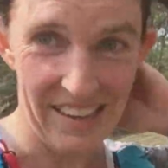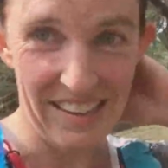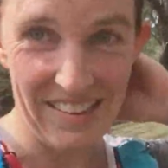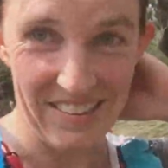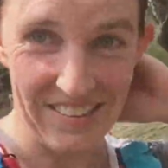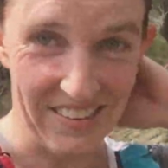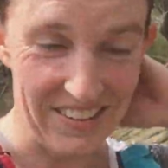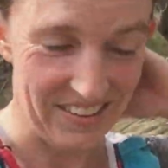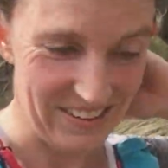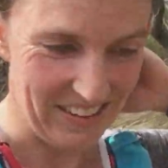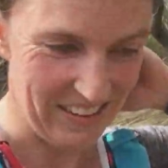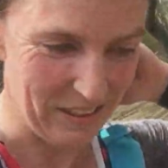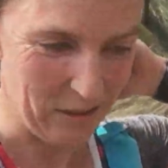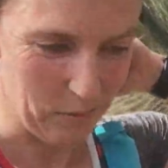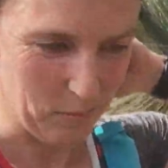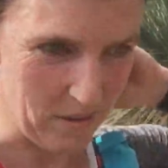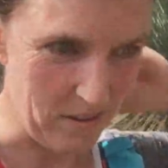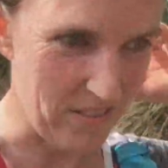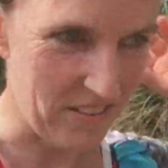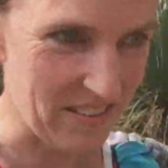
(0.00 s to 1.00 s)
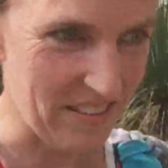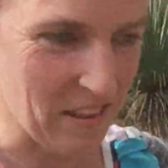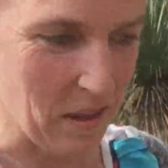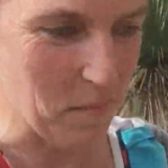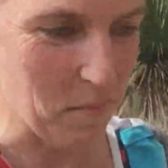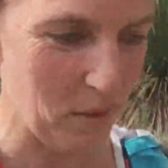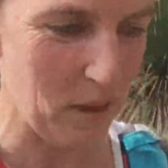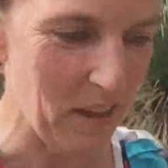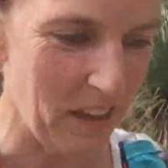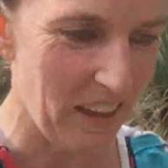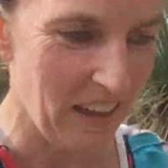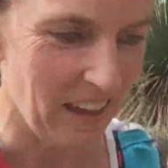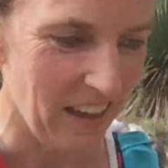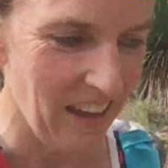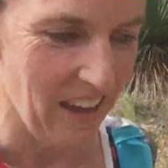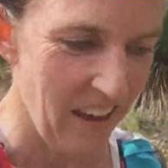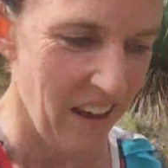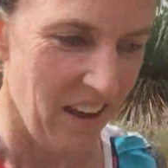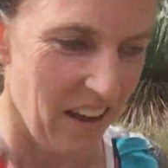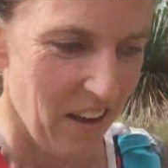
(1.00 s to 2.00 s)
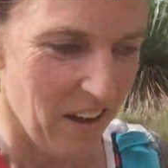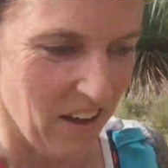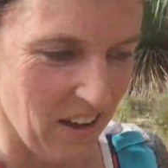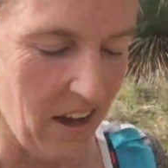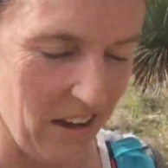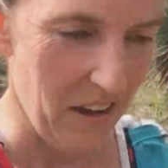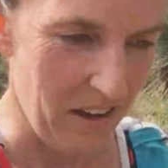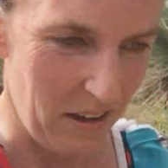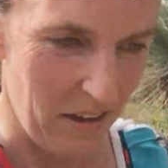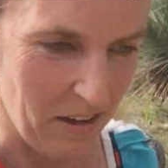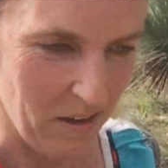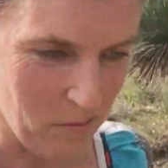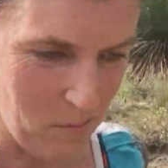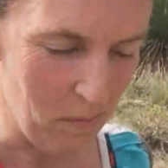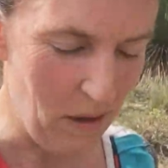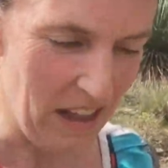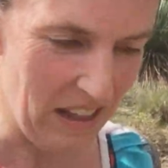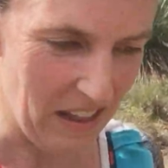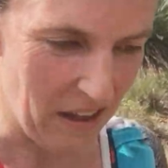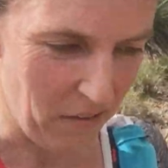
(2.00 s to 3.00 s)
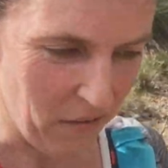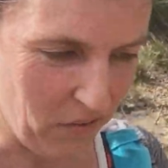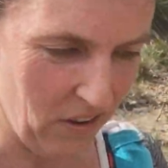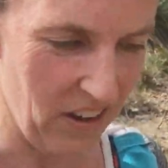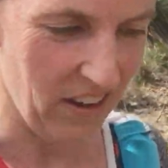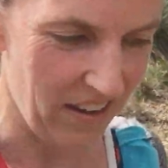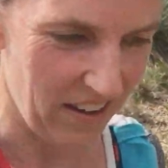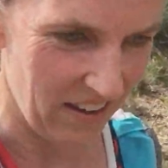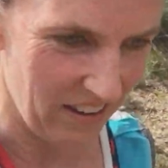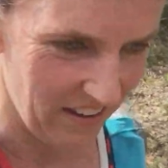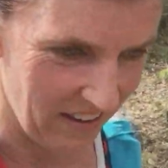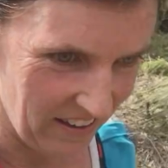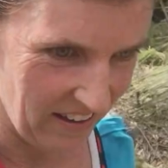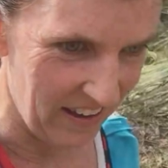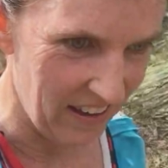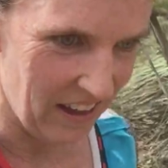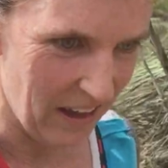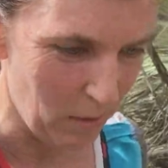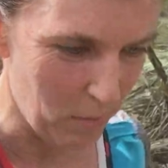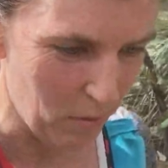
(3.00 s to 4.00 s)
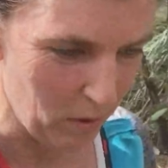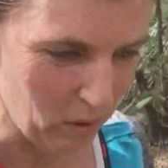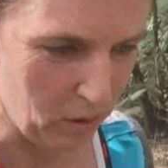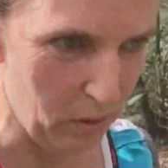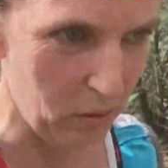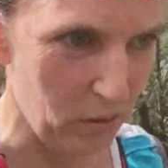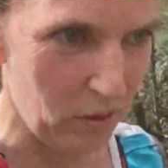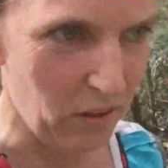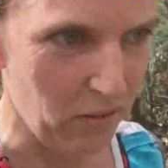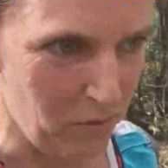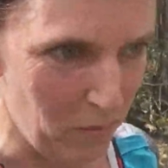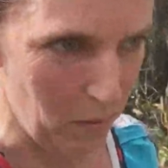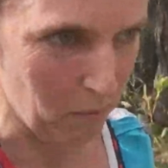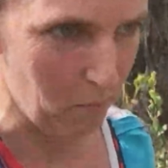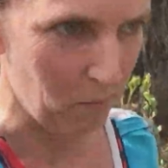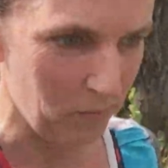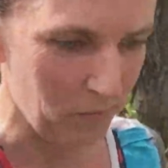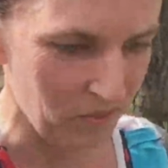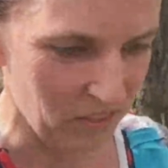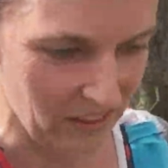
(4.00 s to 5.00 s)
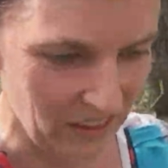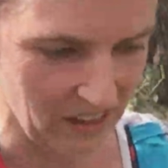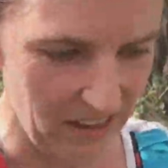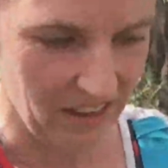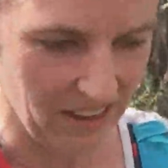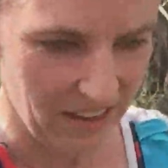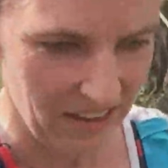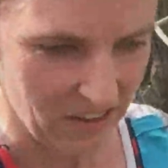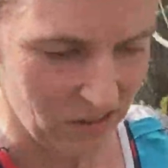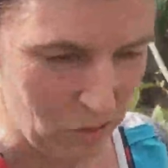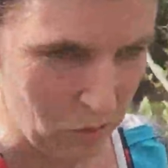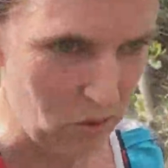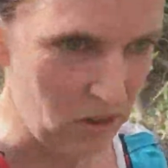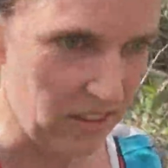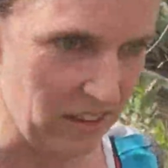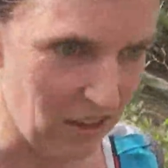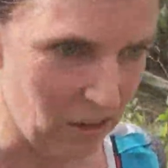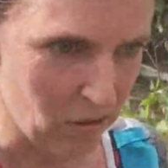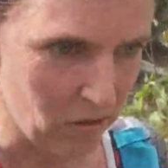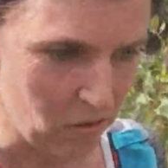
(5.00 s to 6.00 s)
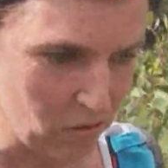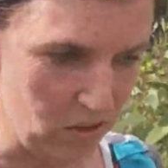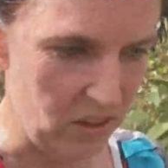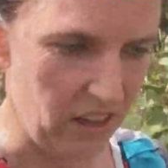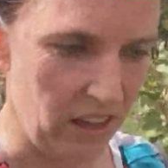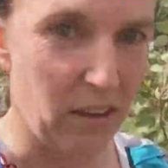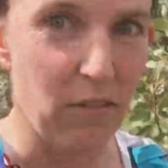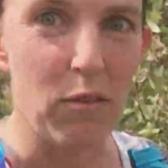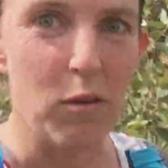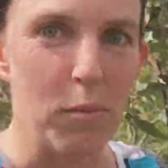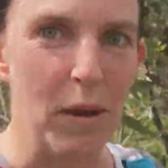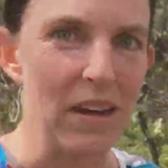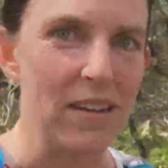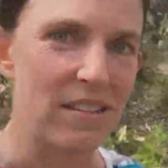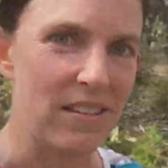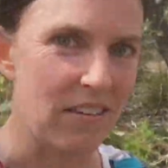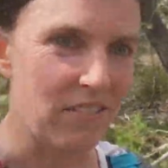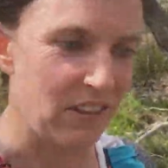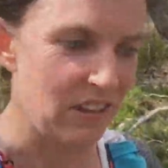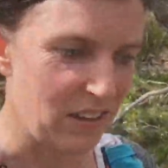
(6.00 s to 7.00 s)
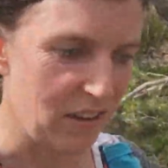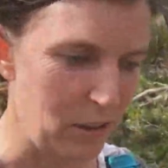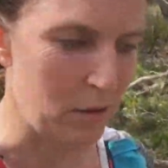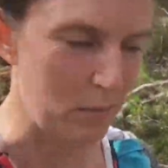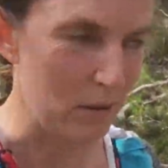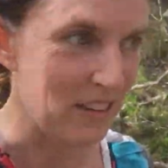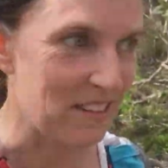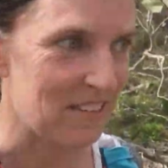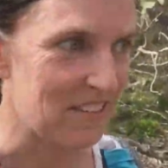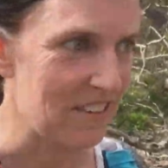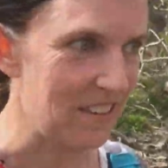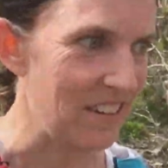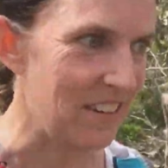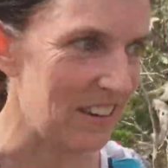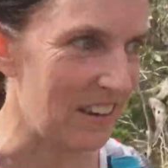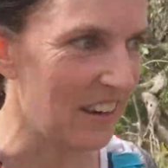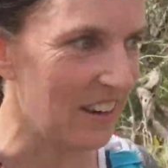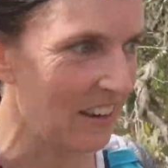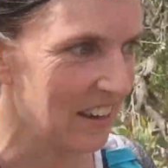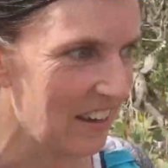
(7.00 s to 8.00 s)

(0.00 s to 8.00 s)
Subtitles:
So a little bit of a slump. My left hip and glute have been doing their usual thing for about 7 kilometers. So.